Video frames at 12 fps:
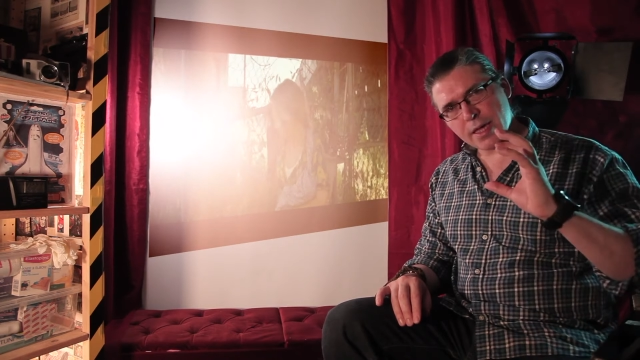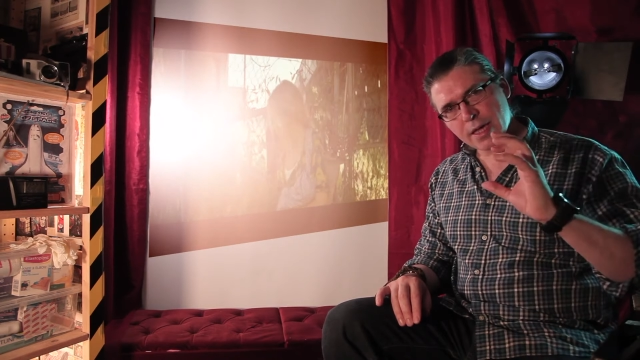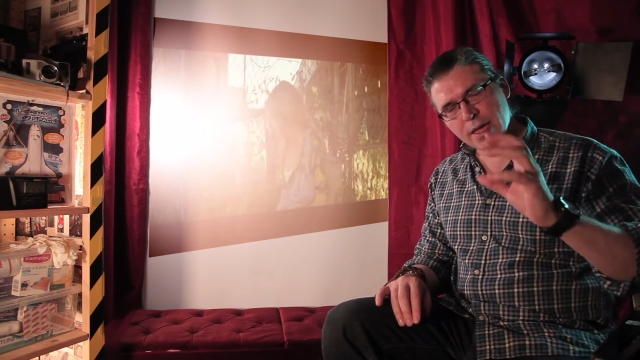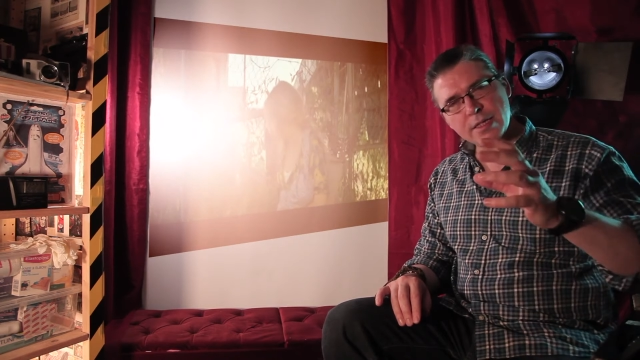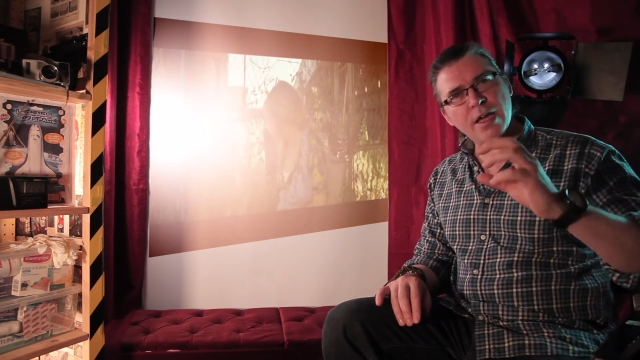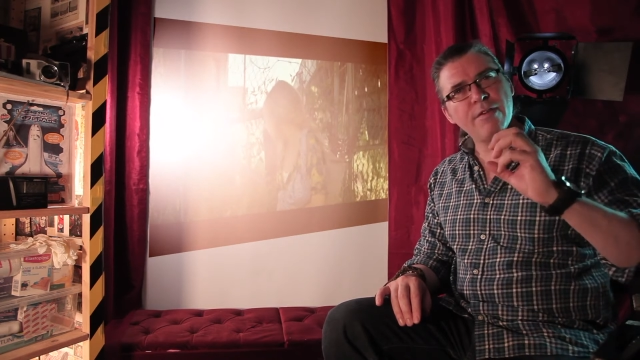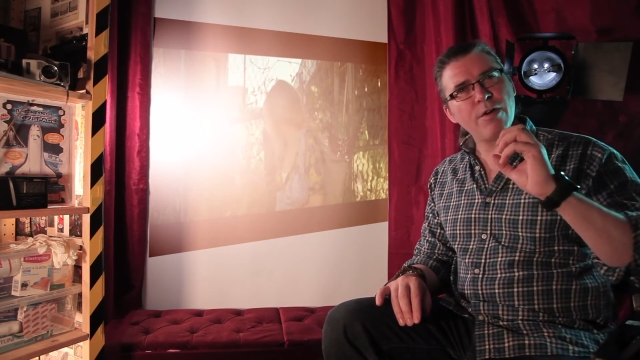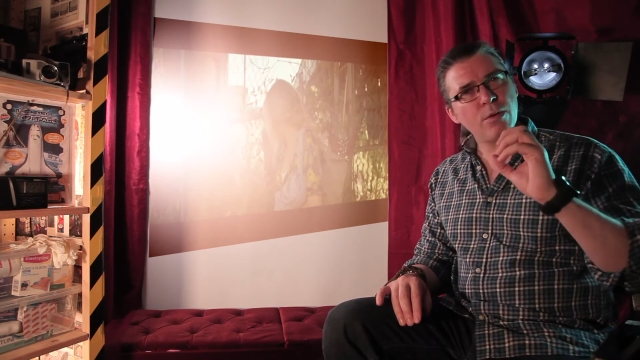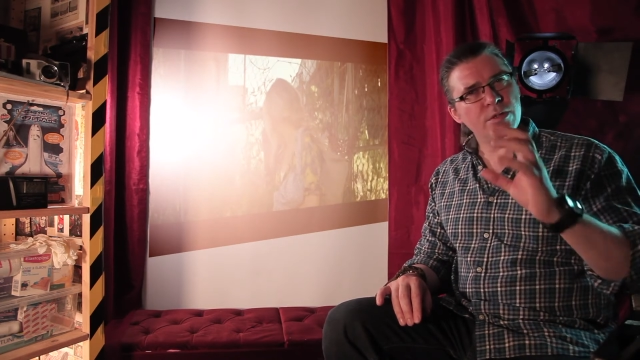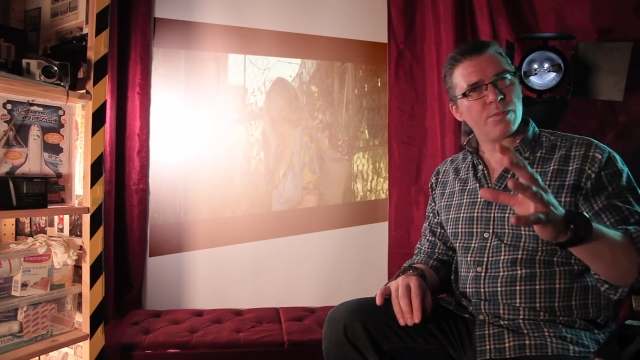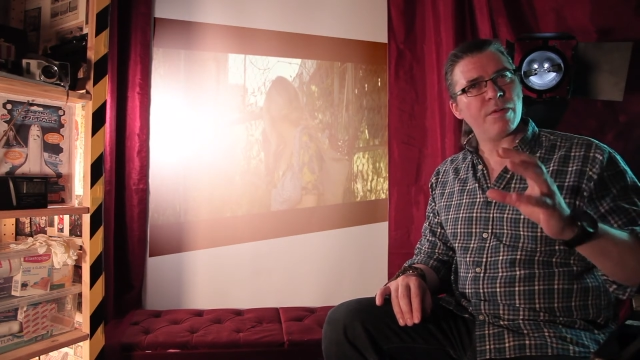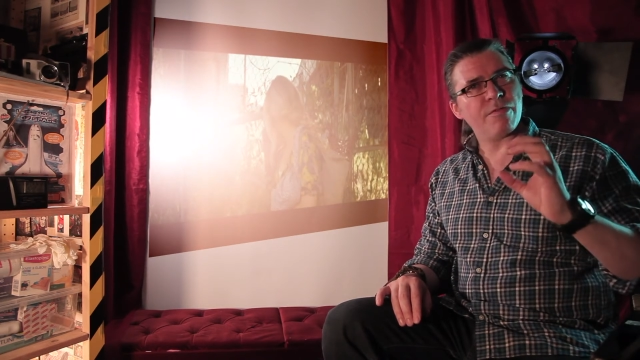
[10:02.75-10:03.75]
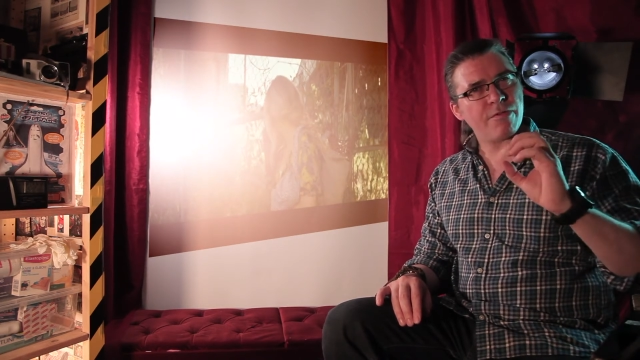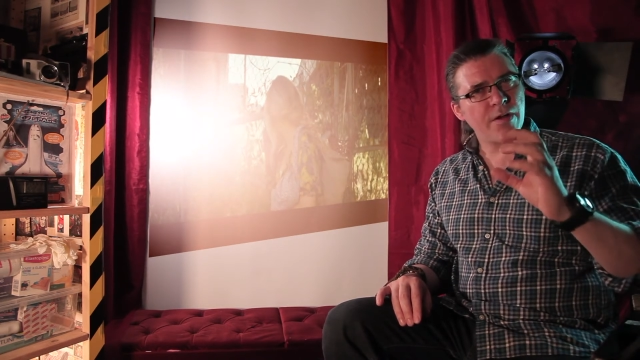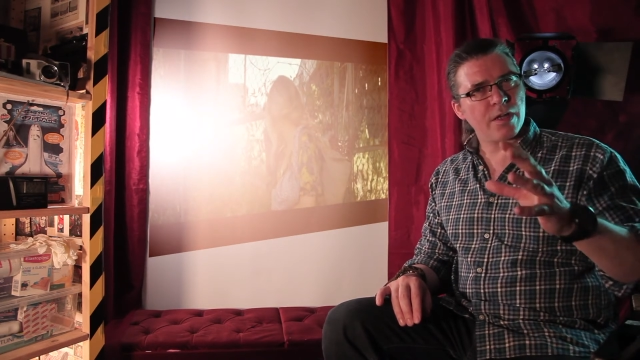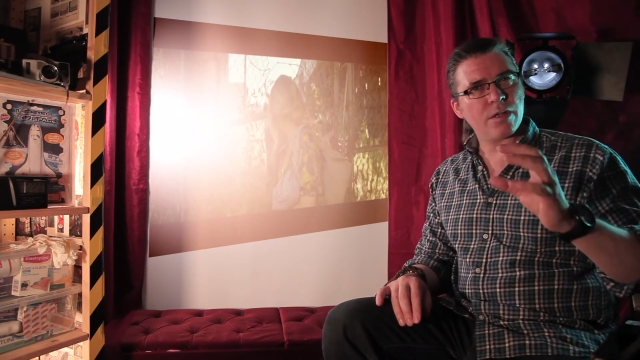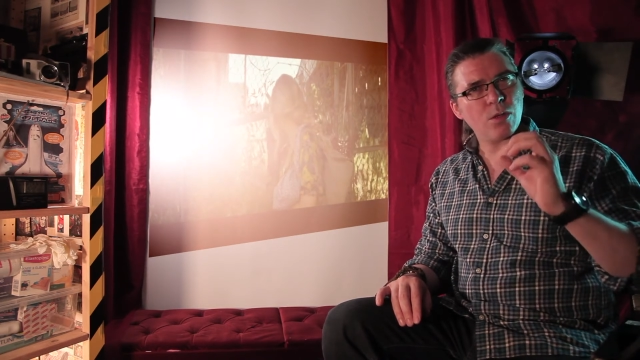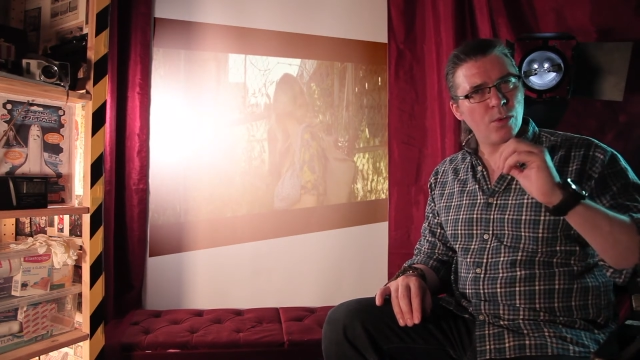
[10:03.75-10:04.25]
I've always been
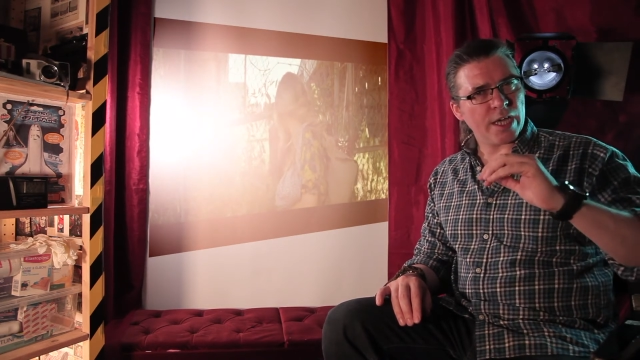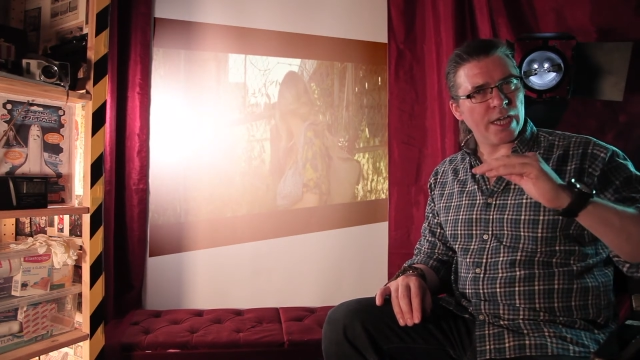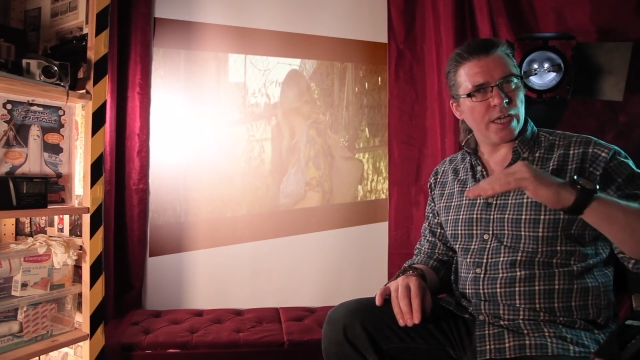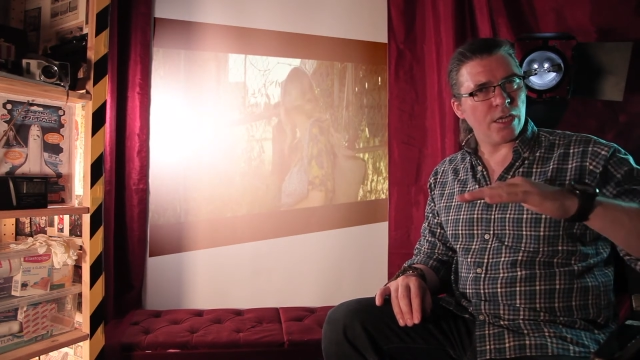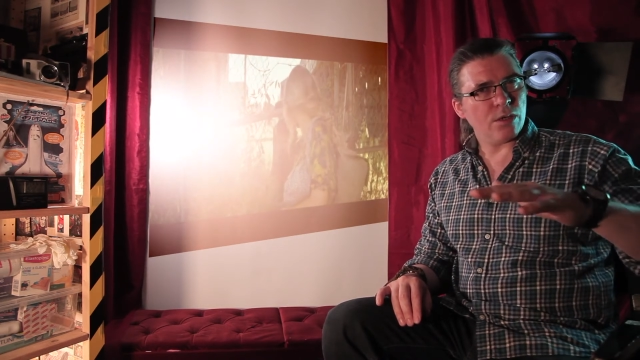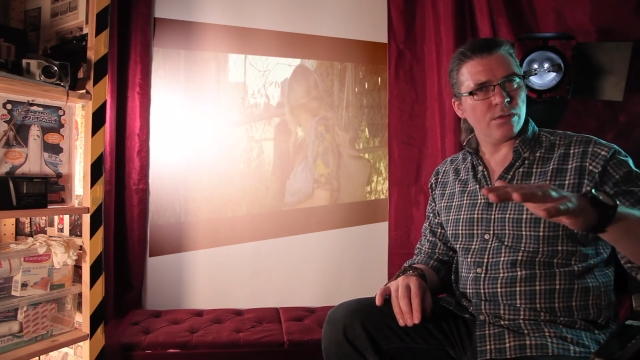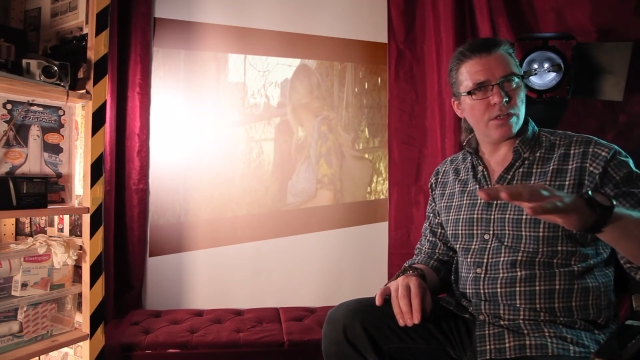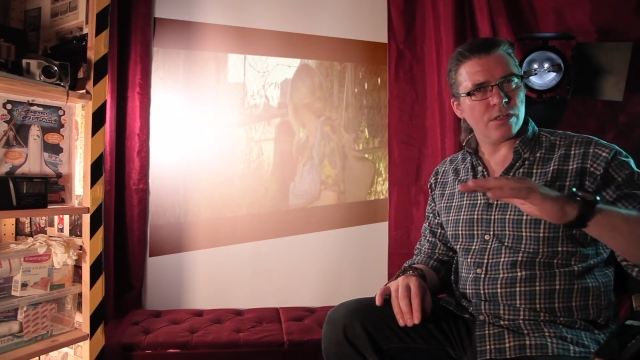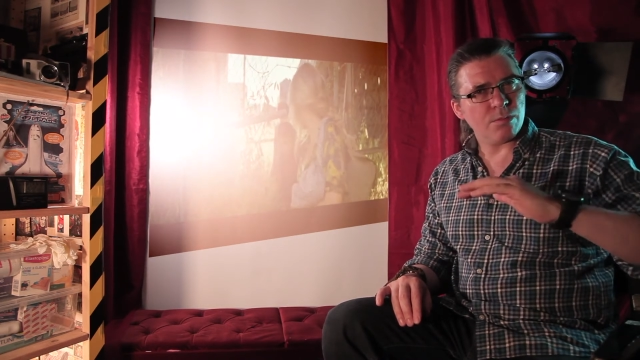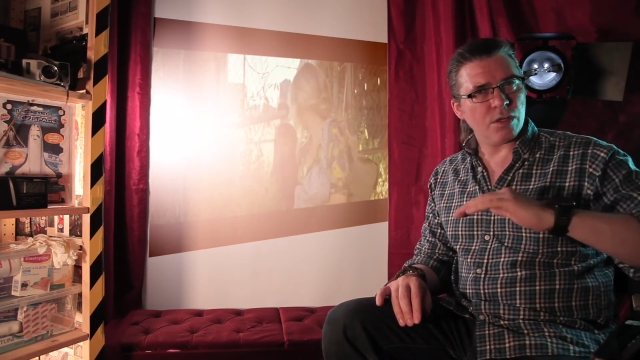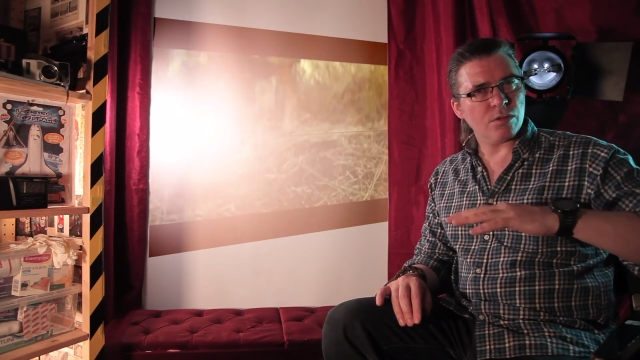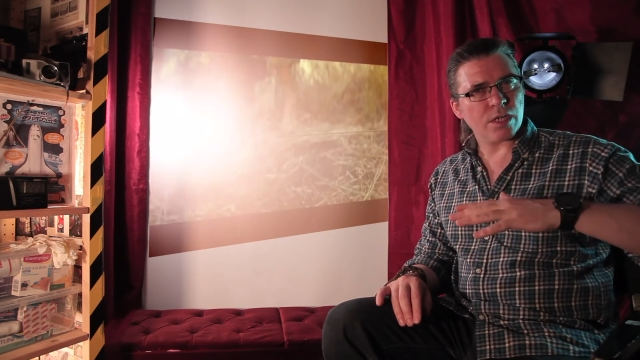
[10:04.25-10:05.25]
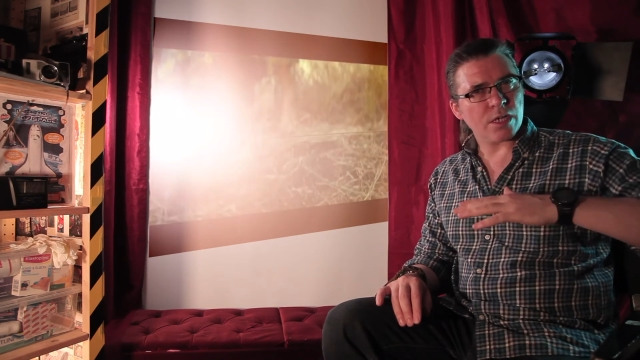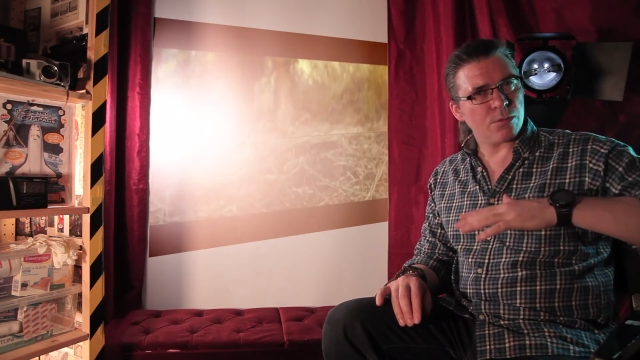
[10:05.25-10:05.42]
fond of the way he uses music